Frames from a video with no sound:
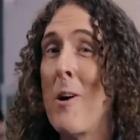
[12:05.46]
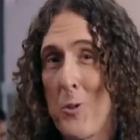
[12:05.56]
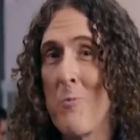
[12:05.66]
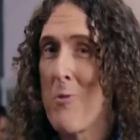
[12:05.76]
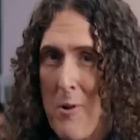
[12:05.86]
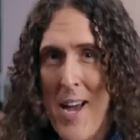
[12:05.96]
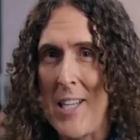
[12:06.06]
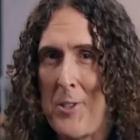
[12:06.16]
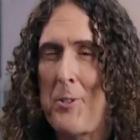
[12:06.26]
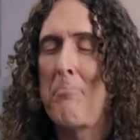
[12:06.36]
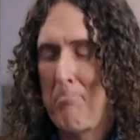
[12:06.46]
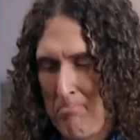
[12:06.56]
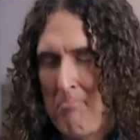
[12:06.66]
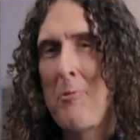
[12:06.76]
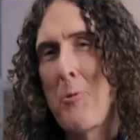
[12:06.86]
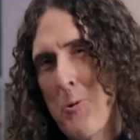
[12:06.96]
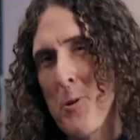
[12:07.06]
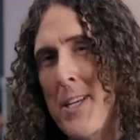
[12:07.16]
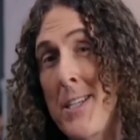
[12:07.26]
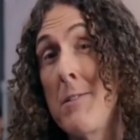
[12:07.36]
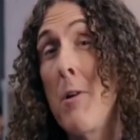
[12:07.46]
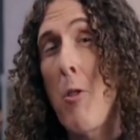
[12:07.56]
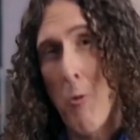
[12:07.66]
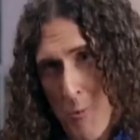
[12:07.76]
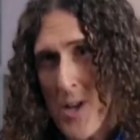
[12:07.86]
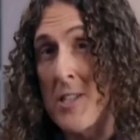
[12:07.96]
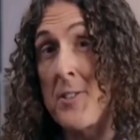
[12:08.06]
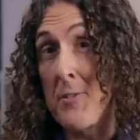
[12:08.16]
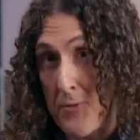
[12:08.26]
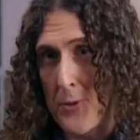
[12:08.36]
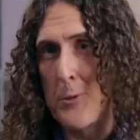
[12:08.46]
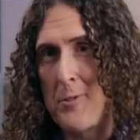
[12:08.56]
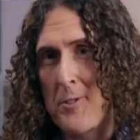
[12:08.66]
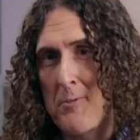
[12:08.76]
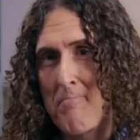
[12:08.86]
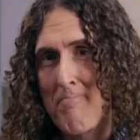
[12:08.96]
Mushroom Croquettes. Truly the realest of foods.